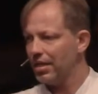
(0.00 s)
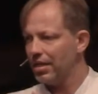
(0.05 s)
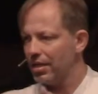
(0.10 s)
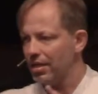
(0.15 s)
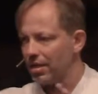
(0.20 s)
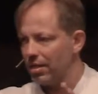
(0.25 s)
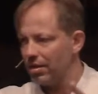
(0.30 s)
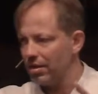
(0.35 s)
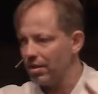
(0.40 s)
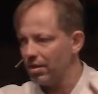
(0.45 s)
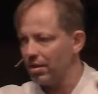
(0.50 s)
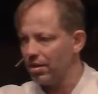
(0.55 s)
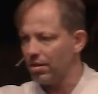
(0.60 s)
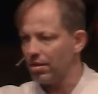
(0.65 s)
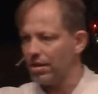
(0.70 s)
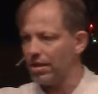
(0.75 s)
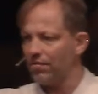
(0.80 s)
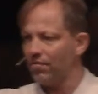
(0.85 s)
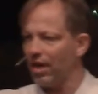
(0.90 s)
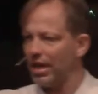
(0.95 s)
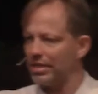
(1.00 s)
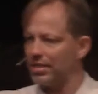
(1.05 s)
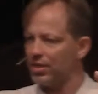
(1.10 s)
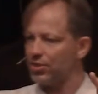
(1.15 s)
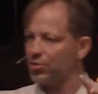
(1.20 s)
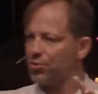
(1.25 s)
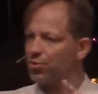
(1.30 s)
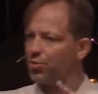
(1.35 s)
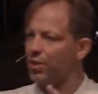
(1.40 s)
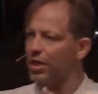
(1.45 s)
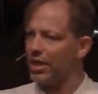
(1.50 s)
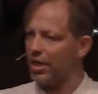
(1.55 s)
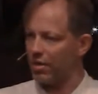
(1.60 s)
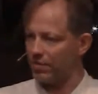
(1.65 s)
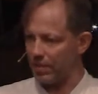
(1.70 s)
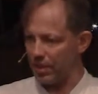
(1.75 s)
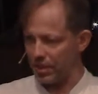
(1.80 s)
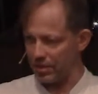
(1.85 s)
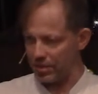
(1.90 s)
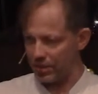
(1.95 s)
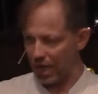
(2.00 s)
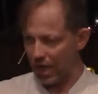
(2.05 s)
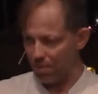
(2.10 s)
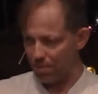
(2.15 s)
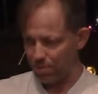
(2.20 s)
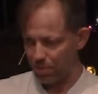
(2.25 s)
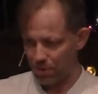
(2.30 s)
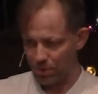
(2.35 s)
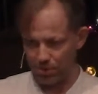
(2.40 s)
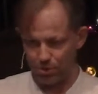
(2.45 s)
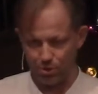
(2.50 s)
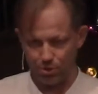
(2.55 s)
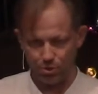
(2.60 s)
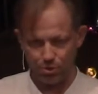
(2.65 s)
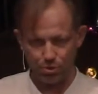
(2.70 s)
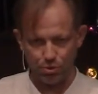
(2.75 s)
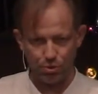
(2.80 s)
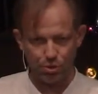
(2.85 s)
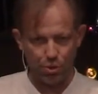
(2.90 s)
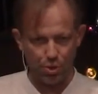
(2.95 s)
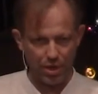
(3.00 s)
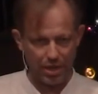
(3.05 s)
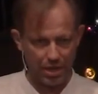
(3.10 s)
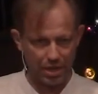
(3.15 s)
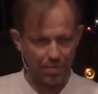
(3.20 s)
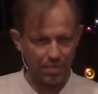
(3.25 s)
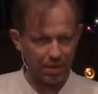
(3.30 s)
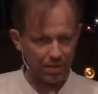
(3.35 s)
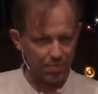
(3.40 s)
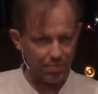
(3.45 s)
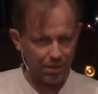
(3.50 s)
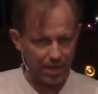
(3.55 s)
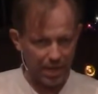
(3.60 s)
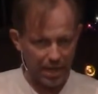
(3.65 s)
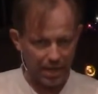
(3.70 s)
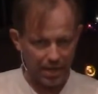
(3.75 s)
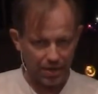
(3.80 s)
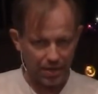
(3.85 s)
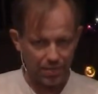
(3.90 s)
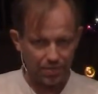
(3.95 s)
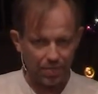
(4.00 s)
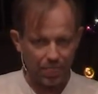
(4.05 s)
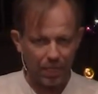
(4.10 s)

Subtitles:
he invited 3 of the disciples to join him and pray.